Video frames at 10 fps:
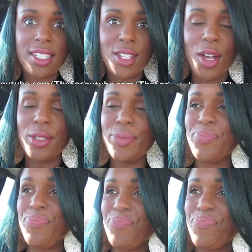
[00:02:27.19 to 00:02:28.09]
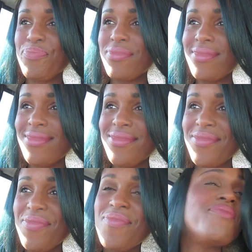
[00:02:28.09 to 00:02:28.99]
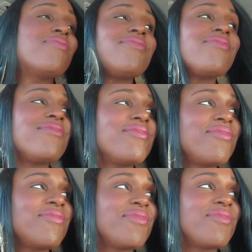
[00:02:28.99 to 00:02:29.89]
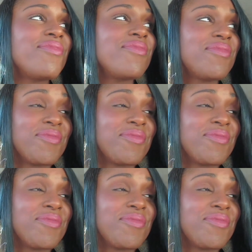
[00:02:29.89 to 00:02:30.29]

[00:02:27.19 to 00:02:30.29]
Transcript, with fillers: So. This is a lot bigger than the other one.